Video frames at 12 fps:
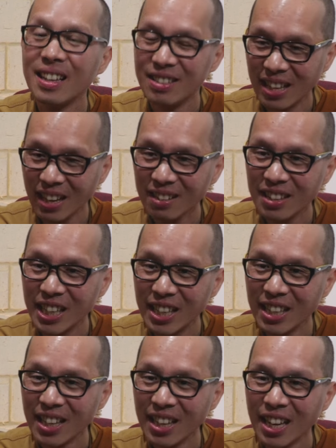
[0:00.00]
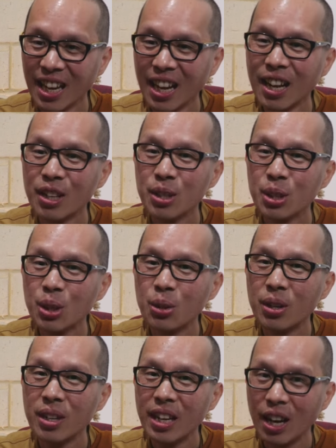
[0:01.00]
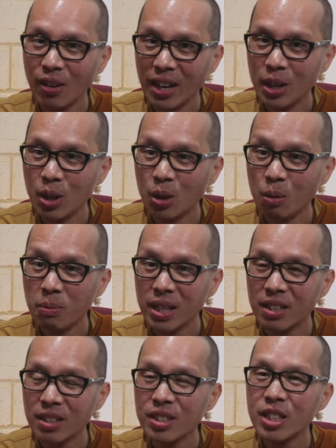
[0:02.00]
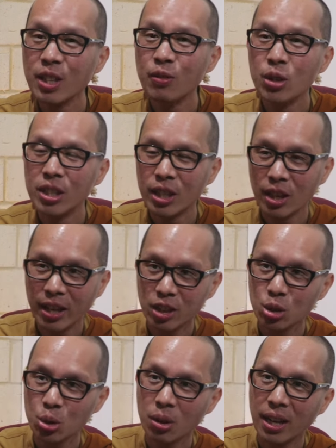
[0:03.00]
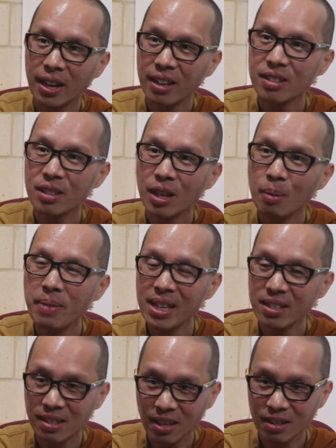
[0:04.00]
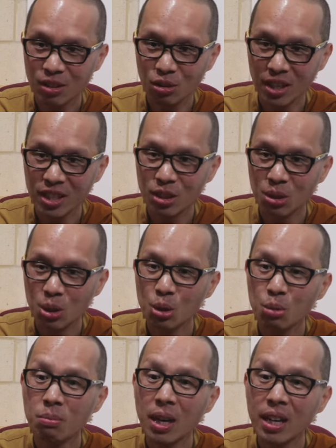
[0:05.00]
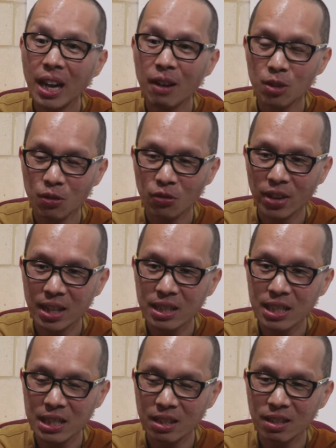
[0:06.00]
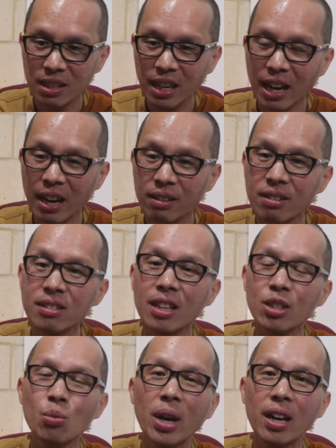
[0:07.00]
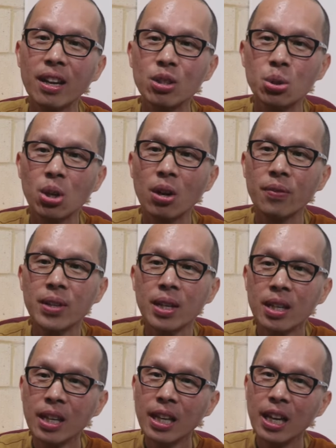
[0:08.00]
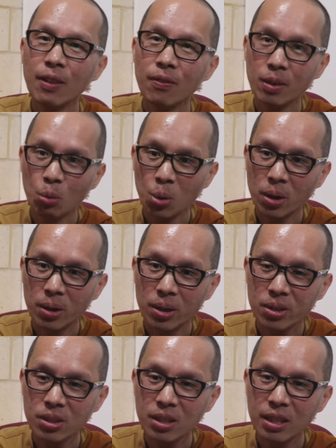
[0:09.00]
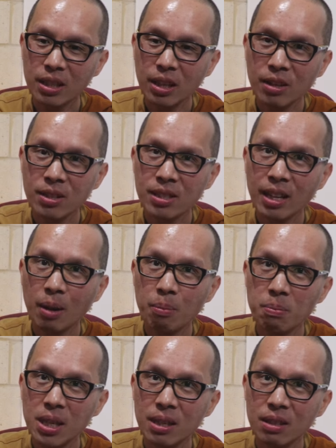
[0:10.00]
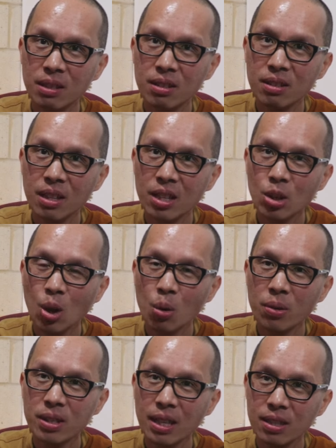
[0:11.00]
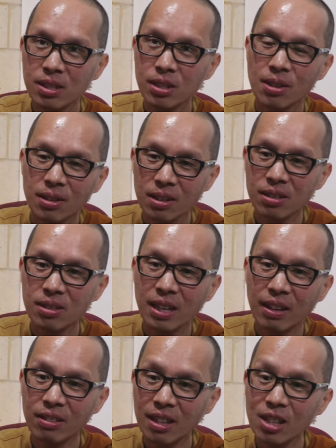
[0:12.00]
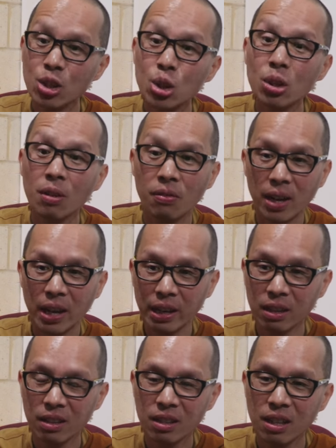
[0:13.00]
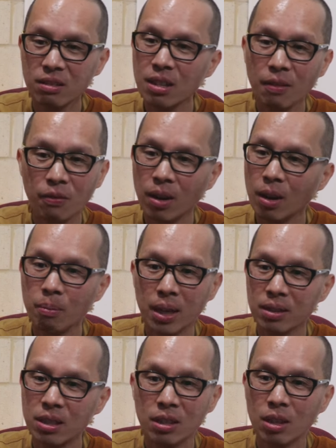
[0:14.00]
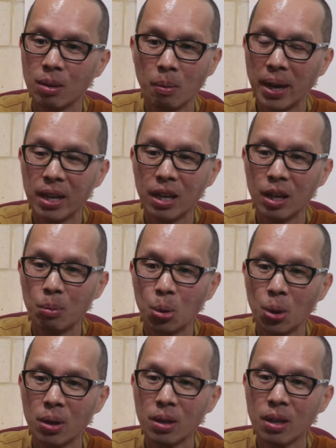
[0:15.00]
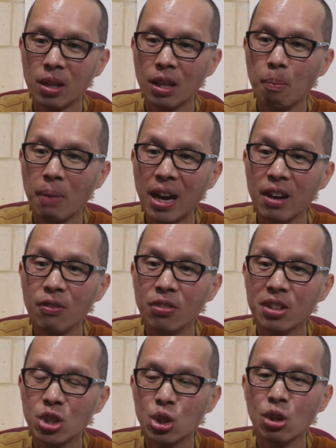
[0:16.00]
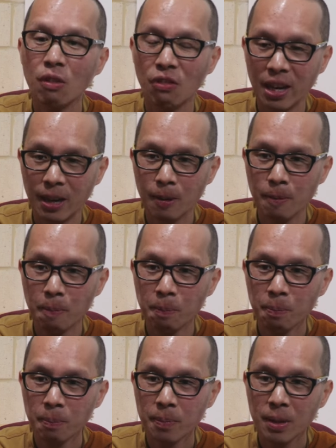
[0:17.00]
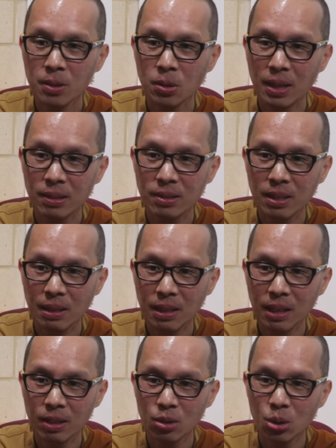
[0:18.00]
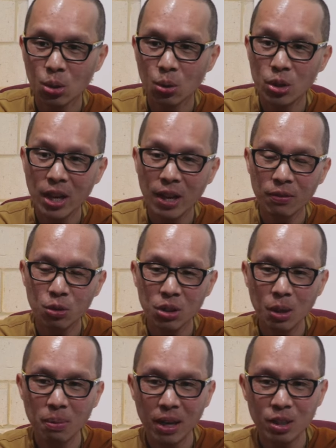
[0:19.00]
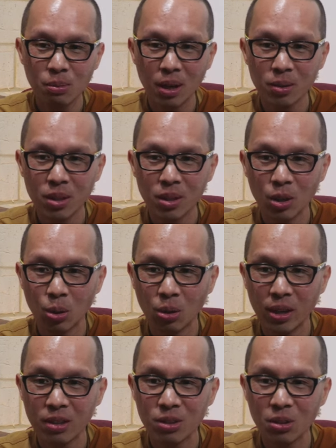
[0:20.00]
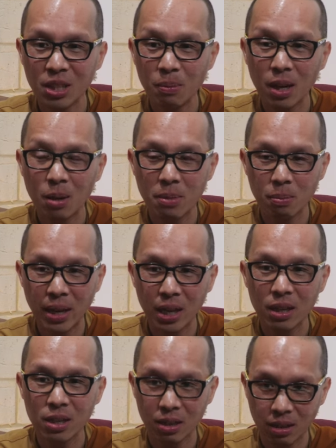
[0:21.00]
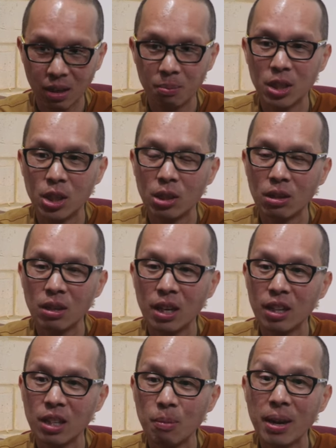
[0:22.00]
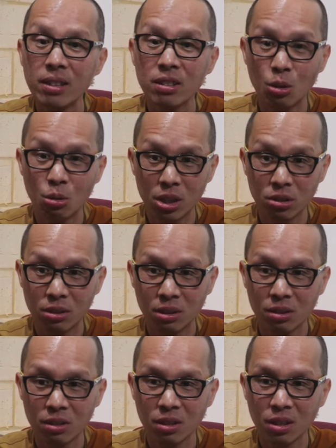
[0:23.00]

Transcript: Exactly. So now I know, because if you intellectualize, it makes sense, right, to you, but have you felt it, that kindness? That's why I like to talk. If it works, there's that peace, there's always that stillness, and things unifying. It's not fragmenting in the mind anymore. The mind feels unified. So that's the thing. So we have to keep experimenting, Gloria. So keep coming back, coming here, and then keep asking questions.